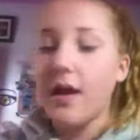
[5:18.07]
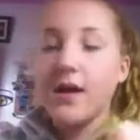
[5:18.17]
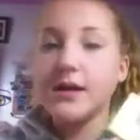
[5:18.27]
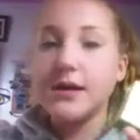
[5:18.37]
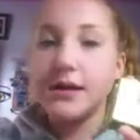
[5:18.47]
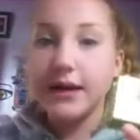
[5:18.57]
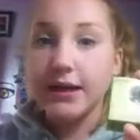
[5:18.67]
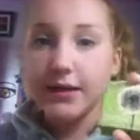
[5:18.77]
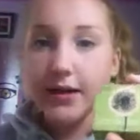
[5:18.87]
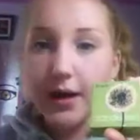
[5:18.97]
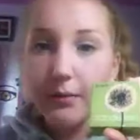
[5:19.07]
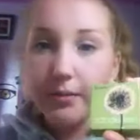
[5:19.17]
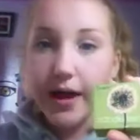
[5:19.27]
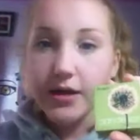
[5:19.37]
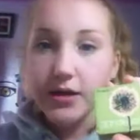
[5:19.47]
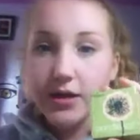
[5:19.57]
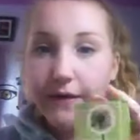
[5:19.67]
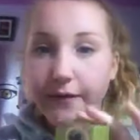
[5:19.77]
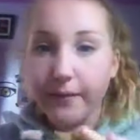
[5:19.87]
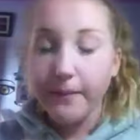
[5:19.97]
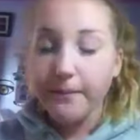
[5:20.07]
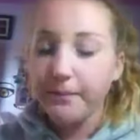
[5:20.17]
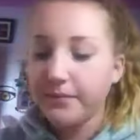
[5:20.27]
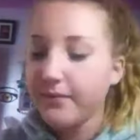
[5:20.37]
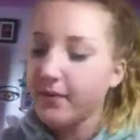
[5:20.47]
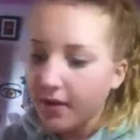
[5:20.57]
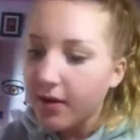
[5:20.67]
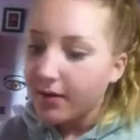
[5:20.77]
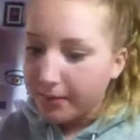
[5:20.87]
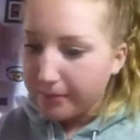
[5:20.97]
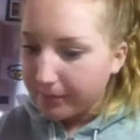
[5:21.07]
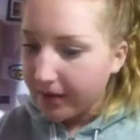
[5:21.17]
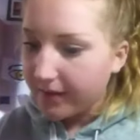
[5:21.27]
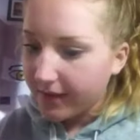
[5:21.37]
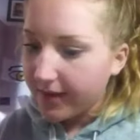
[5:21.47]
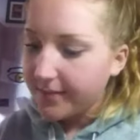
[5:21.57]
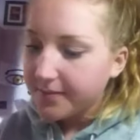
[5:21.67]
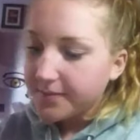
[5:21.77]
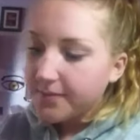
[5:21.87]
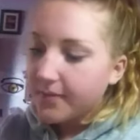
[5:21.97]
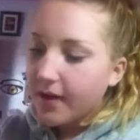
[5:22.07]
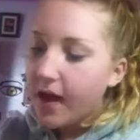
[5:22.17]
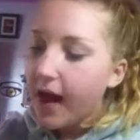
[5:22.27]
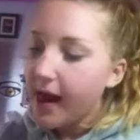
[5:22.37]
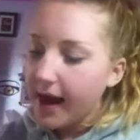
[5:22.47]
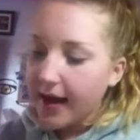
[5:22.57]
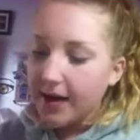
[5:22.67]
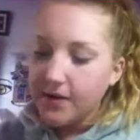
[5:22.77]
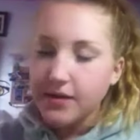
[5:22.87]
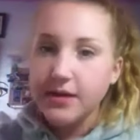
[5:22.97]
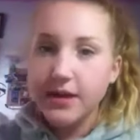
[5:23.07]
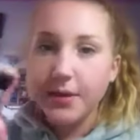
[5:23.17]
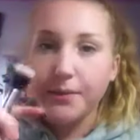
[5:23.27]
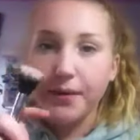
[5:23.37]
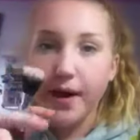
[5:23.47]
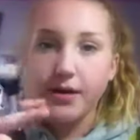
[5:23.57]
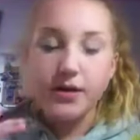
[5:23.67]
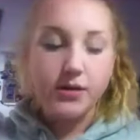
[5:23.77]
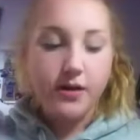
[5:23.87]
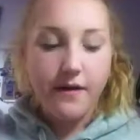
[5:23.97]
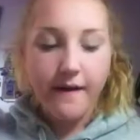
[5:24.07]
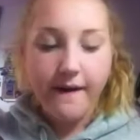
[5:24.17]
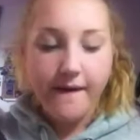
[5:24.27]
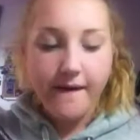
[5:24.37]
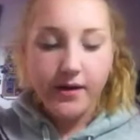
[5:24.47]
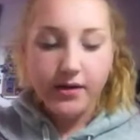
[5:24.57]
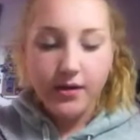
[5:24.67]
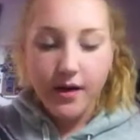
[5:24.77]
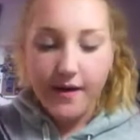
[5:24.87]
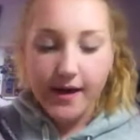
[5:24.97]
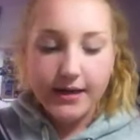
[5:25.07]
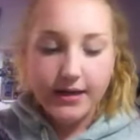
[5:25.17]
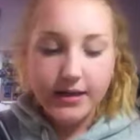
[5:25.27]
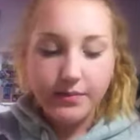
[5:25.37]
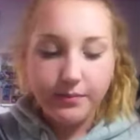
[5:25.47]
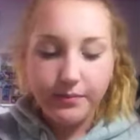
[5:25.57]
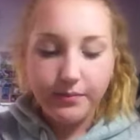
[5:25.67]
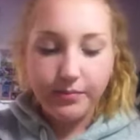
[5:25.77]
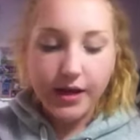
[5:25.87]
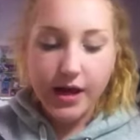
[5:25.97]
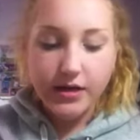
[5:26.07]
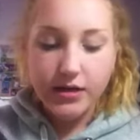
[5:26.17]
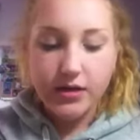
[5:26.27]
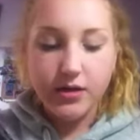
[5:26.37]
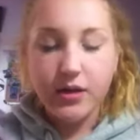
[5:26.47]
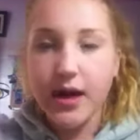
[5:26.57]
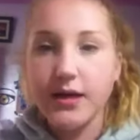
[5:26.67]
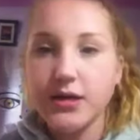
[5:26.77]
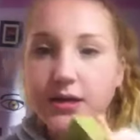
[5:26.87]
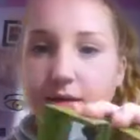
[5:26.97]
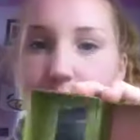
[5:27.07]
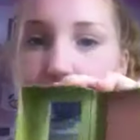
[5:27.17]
It's the Dandelion blush from Benefit. And I use the same brush. And this blush is just